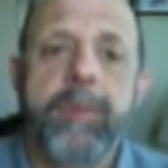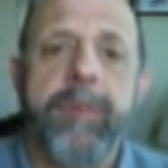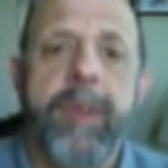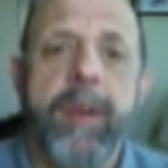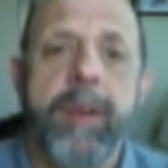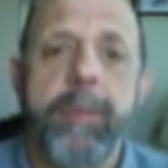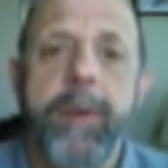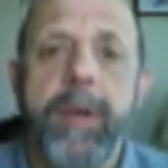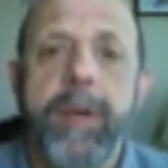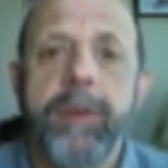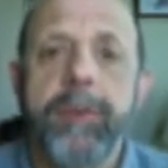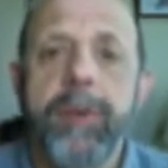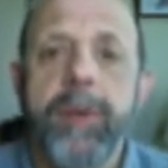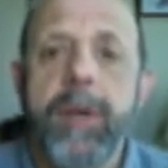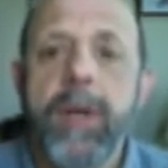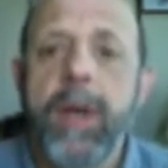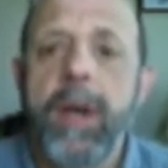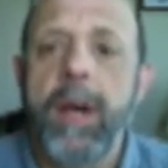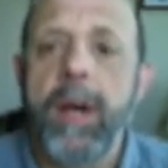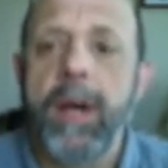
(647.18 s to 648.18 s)
fan page.
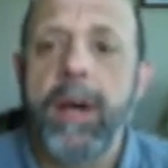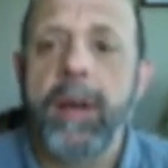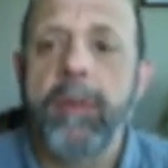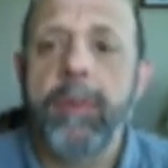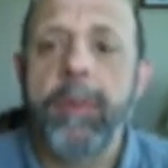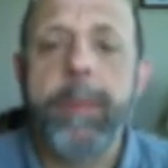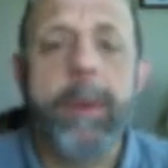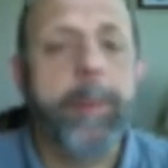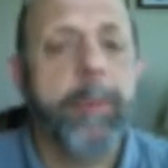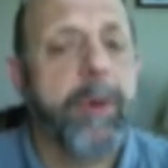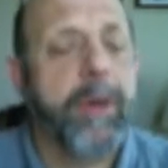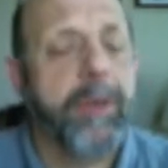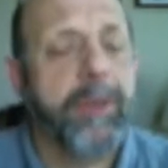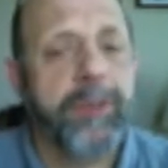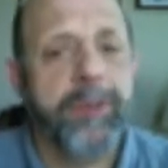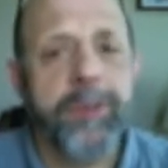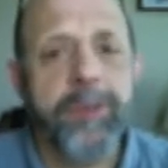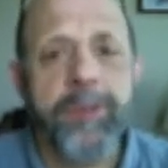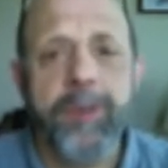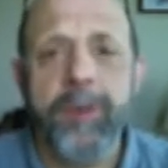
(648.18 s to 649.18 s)
Remember,
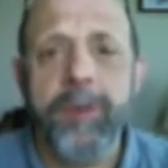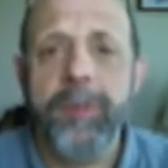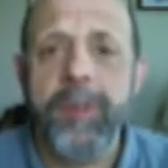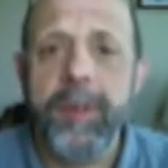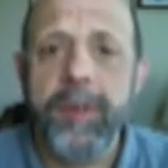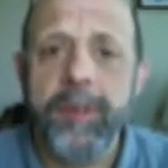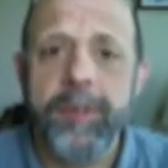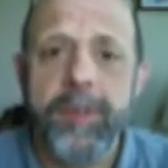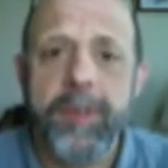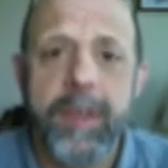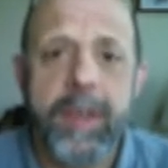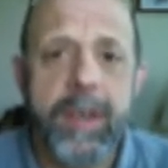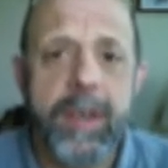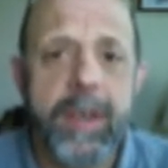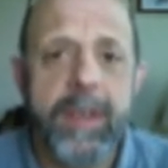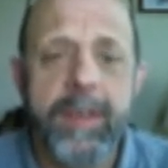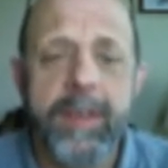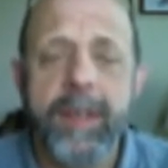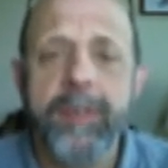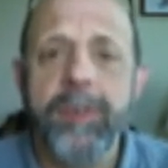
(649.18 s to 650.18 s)
consistency is the
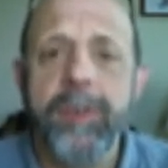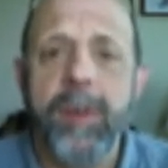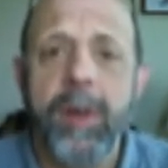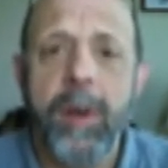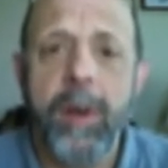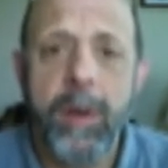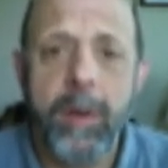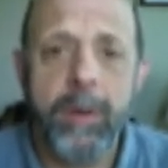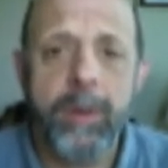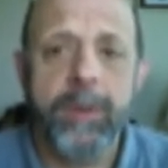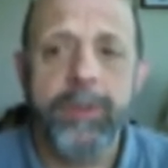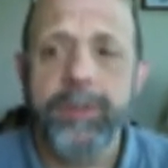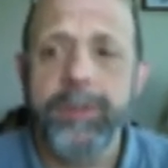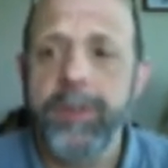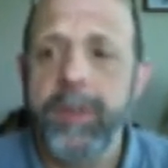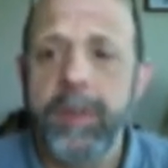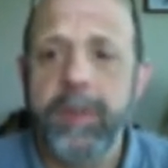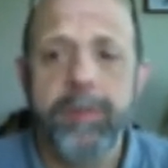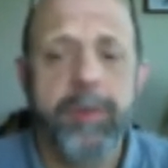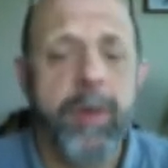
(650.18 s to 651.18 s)
key, and that's the
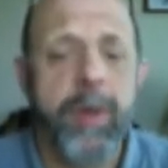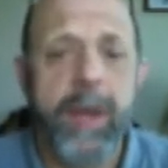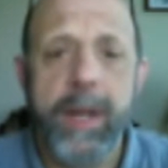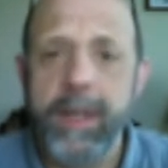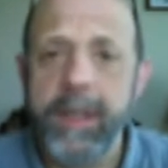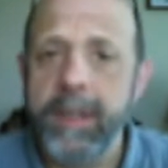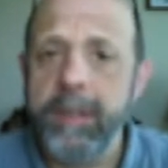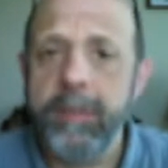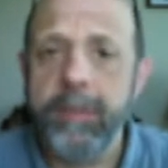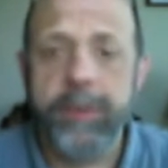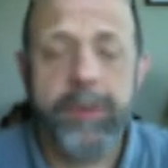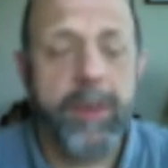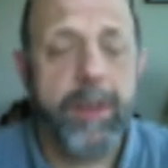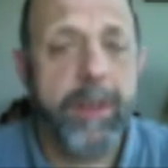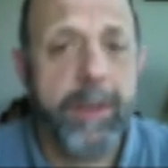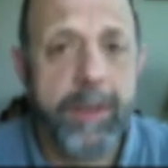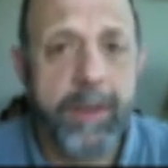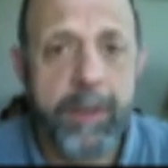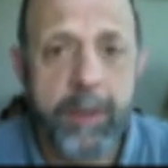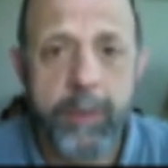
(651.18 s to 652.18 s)
hardest thing for any of us.
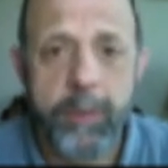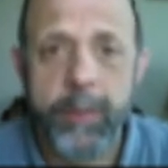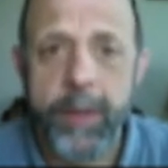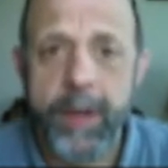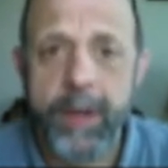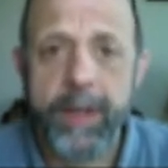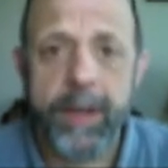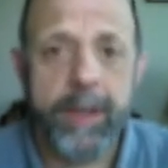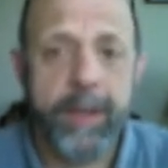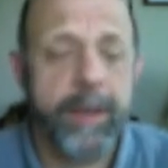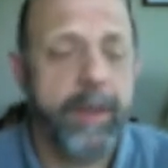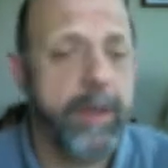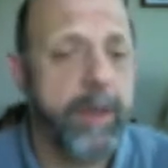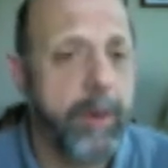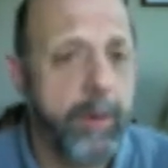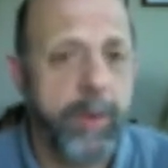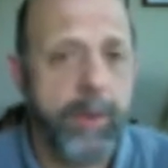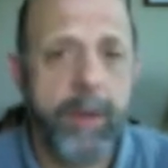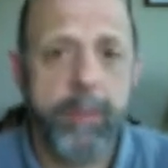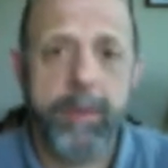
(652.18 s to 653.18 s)
I know that. I
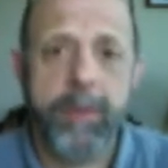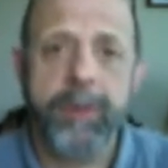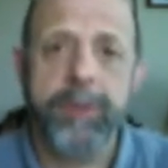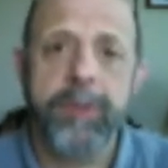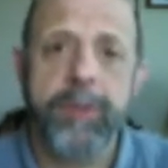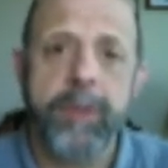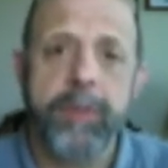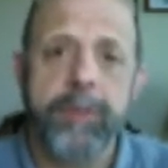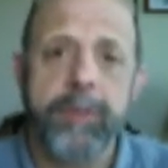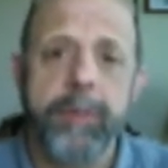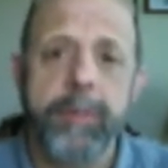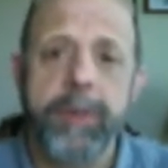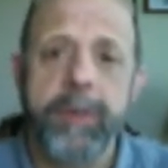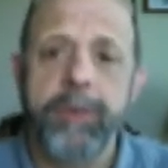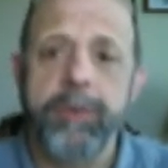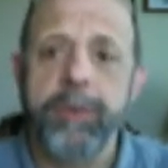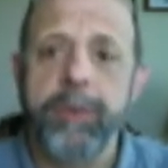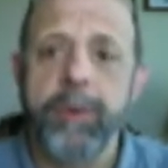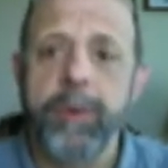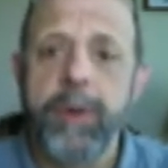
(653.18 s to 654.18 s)
know that myself to
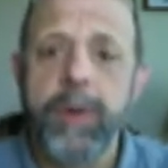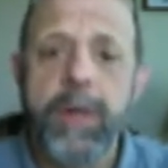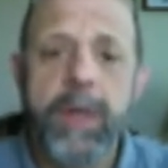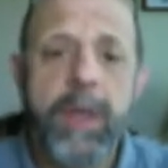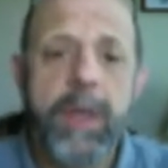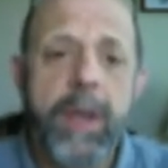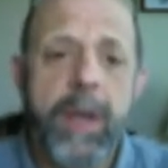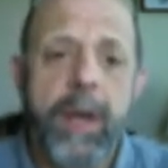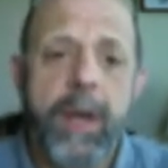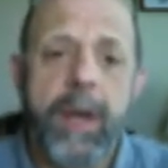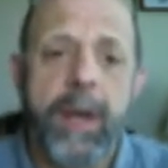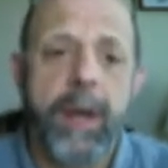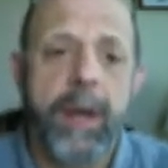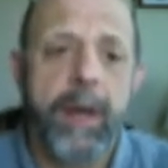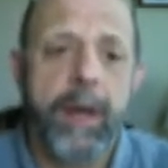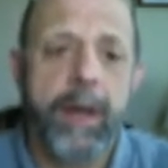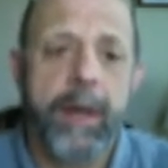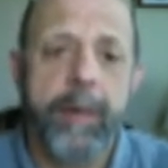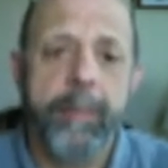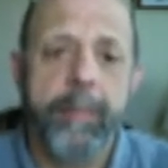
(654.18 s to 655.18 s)
be true.
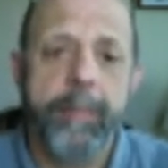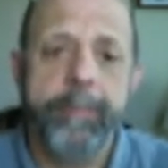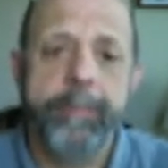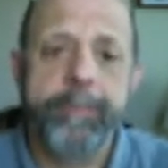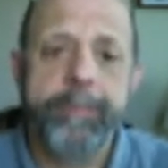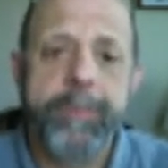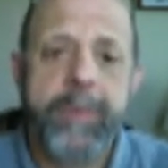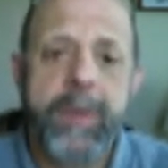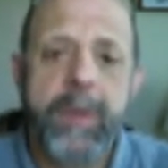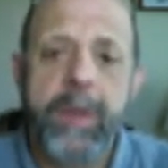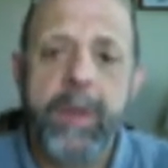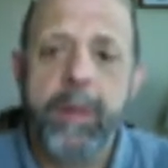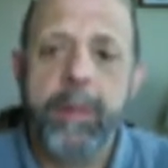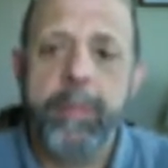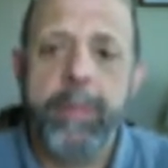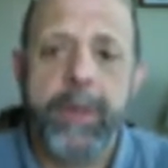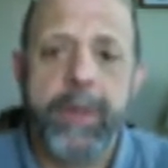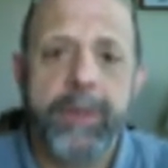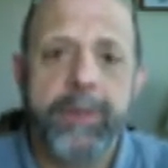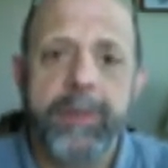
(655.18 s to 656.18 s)

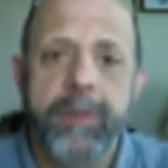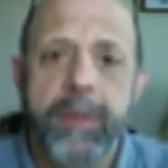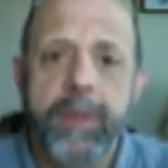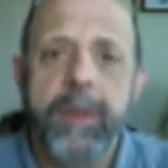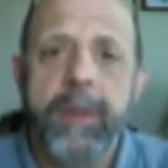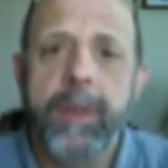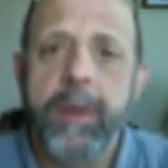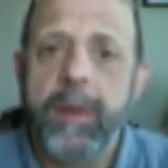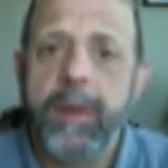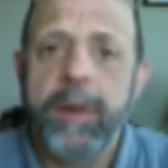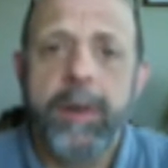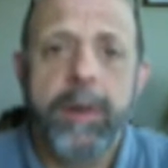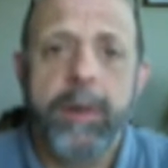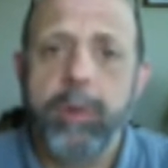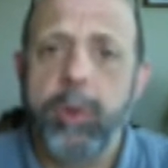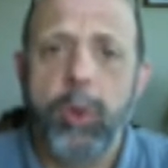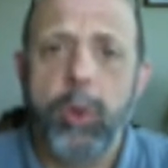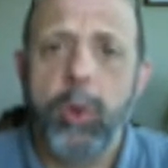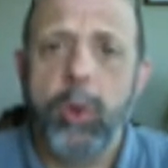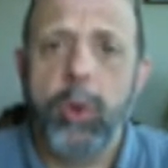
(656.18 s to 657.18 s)
But
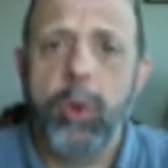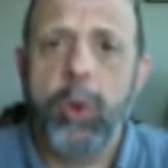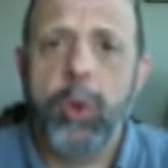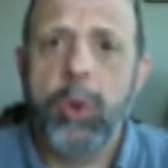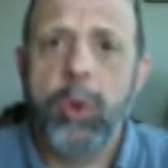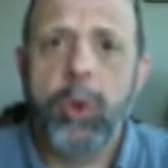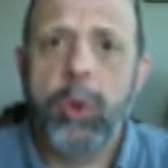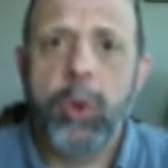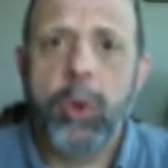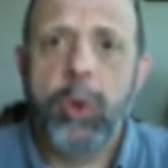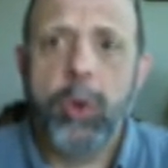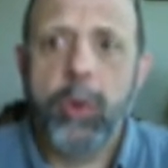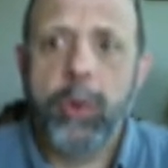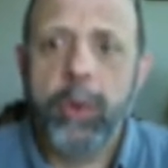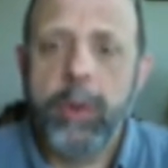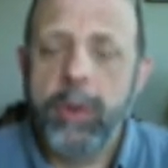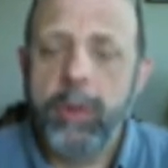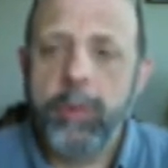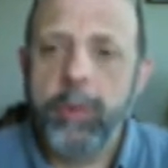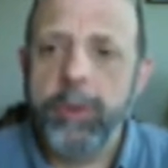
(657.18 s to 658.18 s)

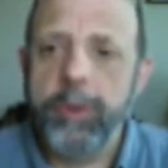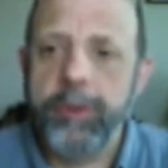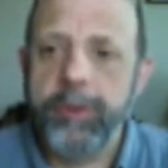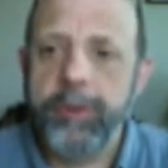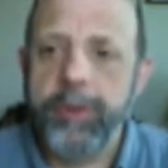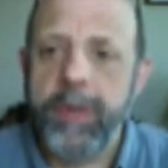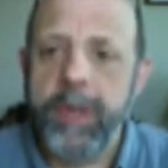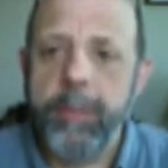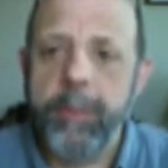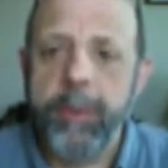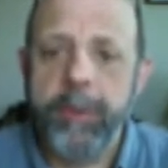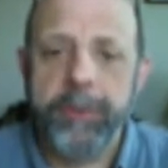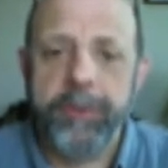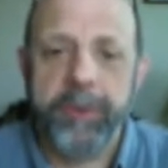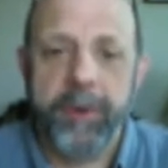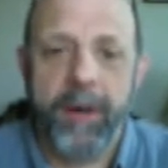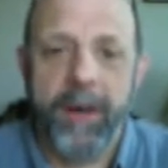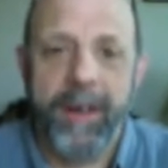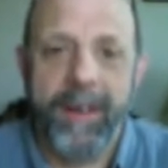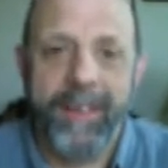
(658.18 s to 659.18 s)
we'll just keep on
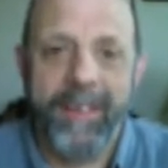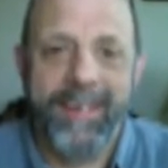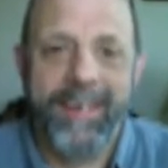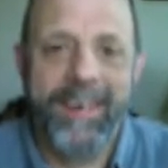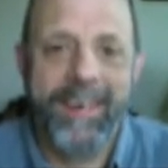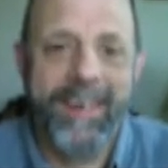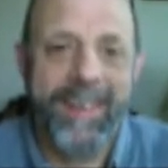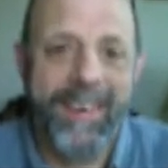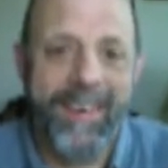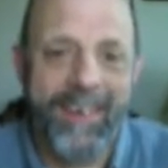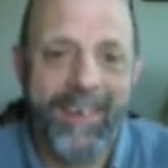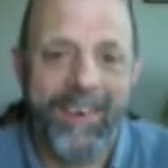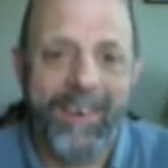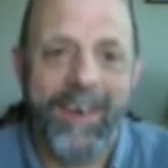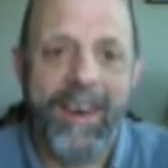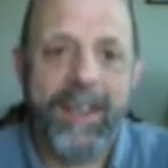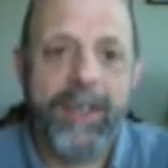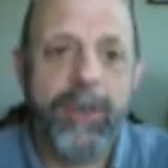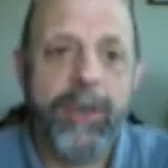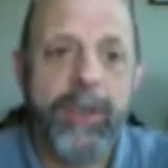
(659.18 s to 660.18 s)
trying. All
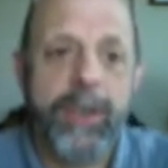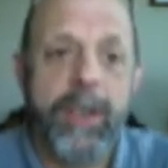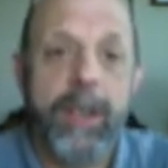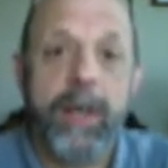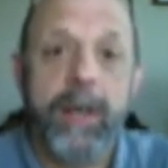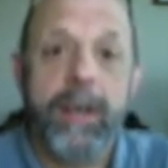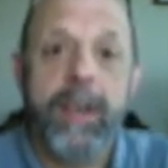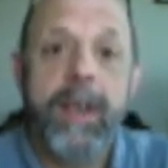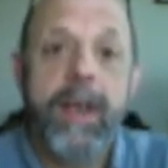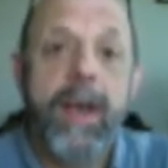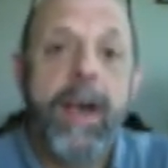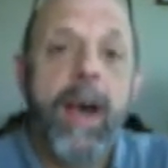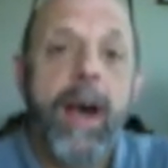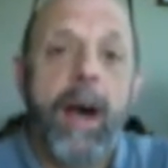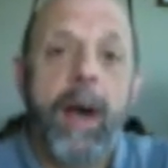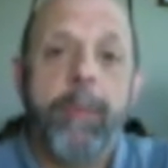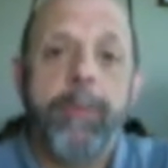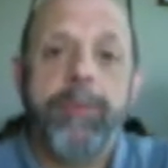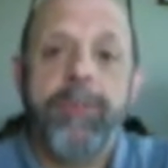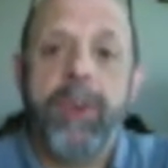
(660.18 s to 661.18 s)
right, good luck.
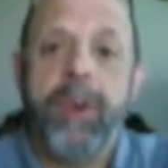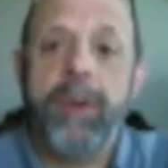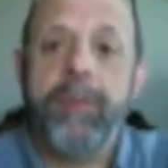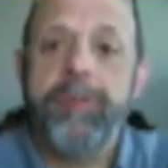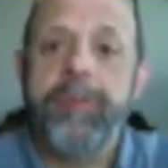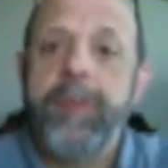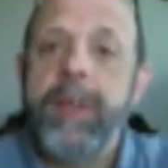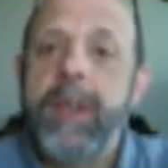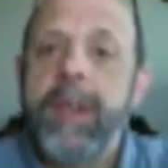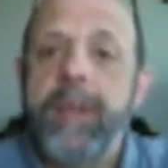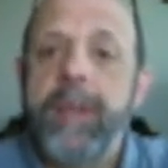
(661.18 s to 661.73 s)
I'm Jeff.